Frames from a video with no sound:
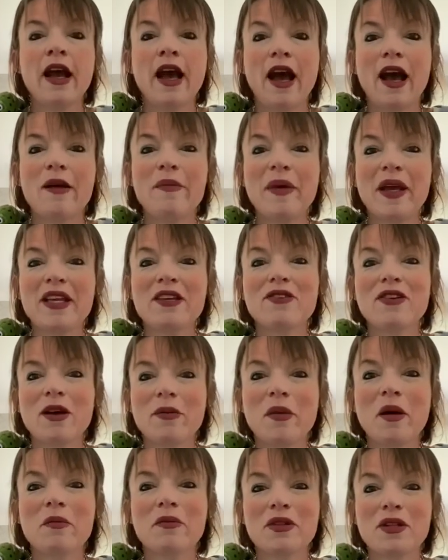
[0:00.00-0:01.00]
I bet you come
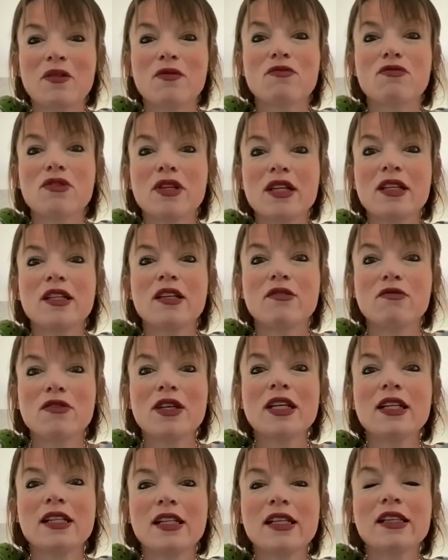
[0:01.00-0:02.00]
up with a really,
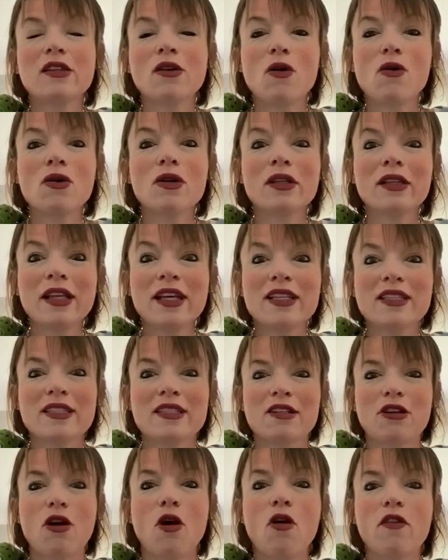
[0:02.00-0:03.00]
really long list
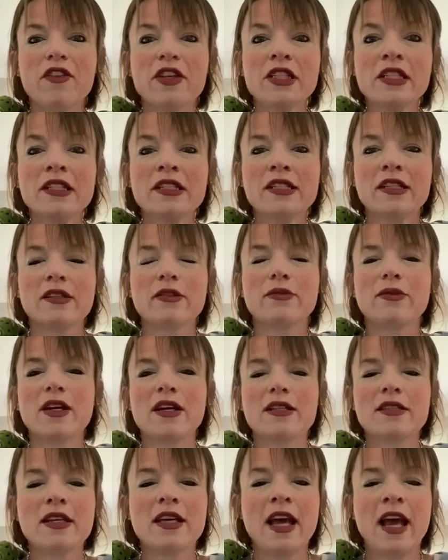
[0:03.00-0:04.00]
of nga
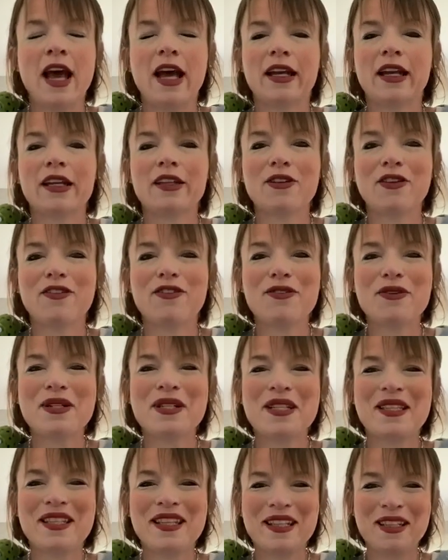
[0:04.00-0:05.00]
words and I look forward to
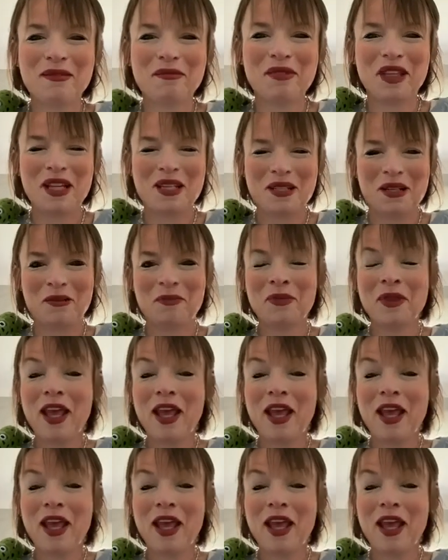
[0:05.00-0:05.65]
seeing them later.